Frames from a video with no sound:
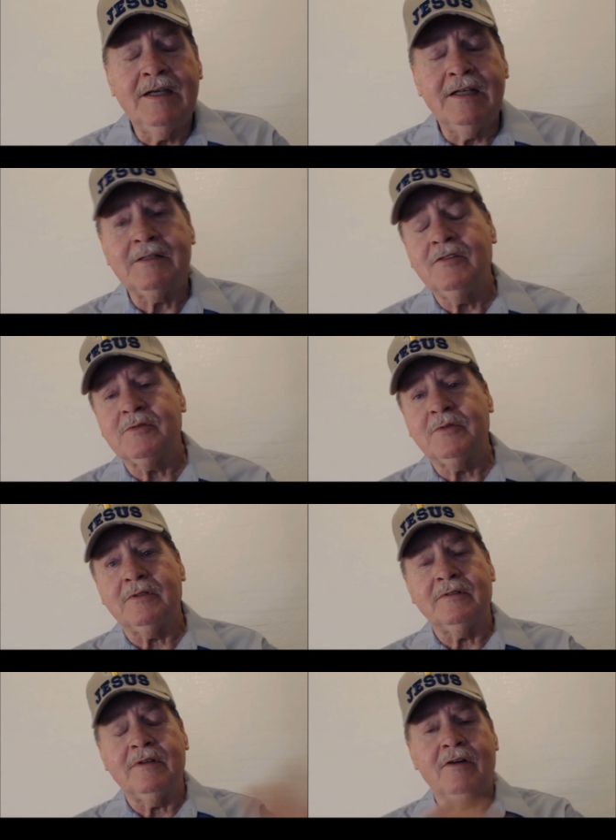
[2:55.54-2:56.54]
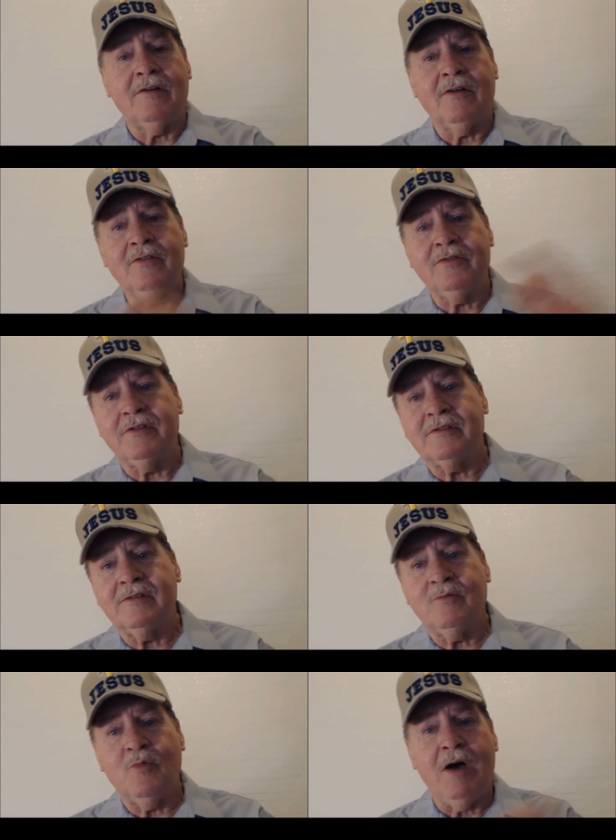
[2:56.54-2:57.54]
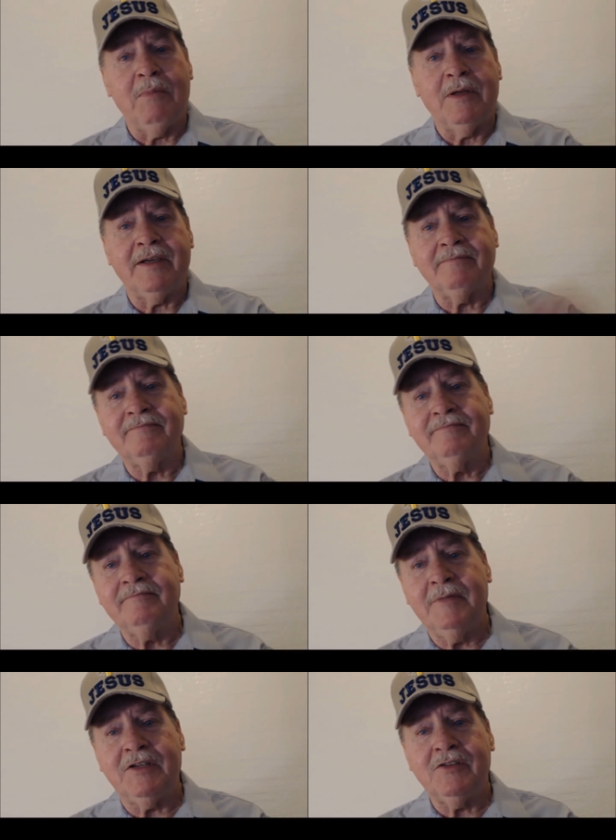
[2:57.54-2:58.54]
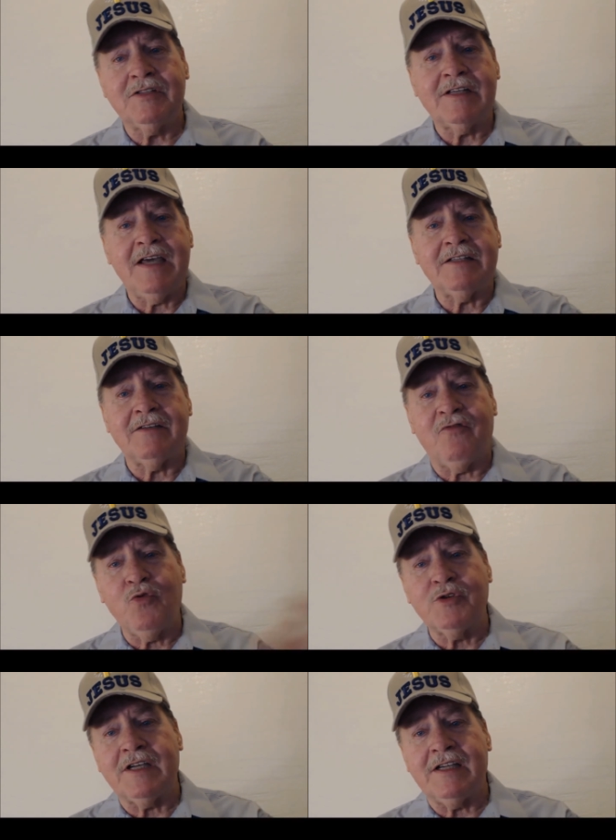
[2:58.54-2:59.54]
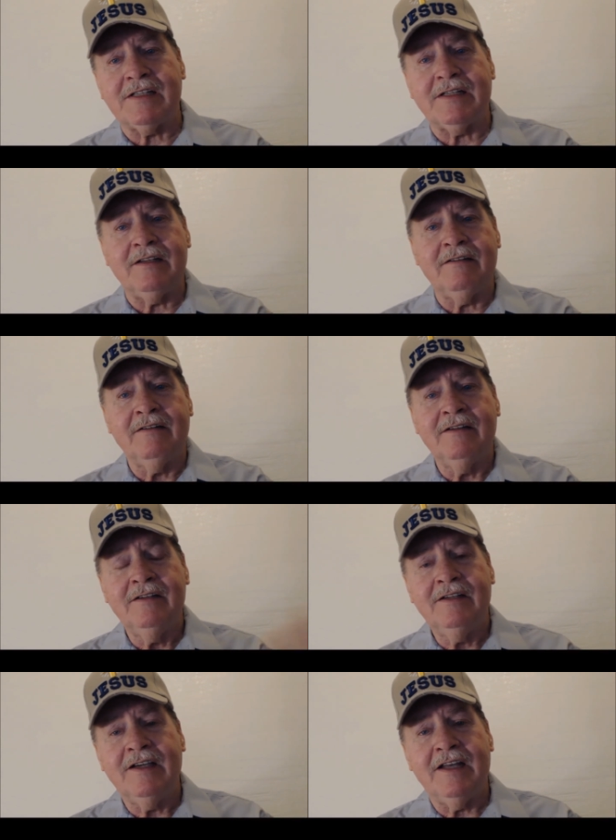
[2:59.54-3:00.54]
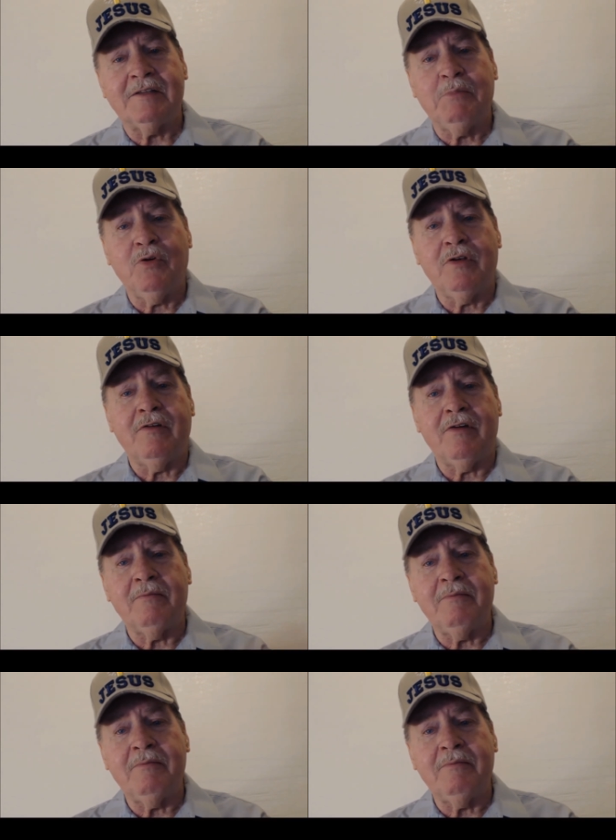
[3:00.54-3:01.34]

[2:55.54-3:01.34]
And that's because our earth is wobbling because it has a force against it and it's pulling on our